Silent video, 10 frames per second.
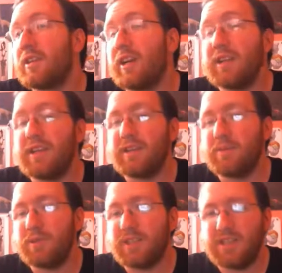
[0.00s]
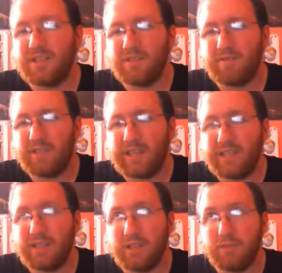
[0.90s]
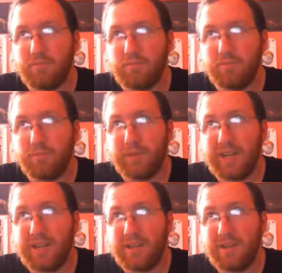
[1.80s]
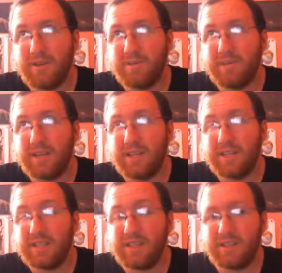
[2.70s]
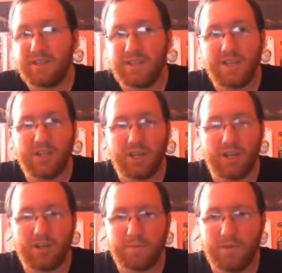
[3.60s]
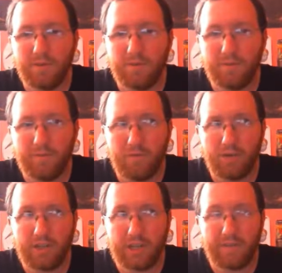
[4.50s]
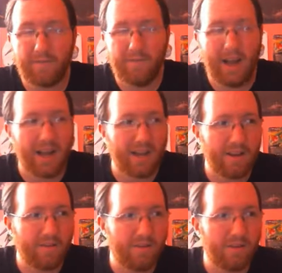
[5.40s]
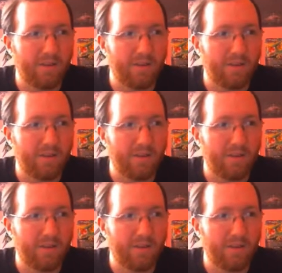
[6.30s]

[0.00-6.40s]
Kind of like with the case of like Platinum and I think the Challenge mode for Gen 5.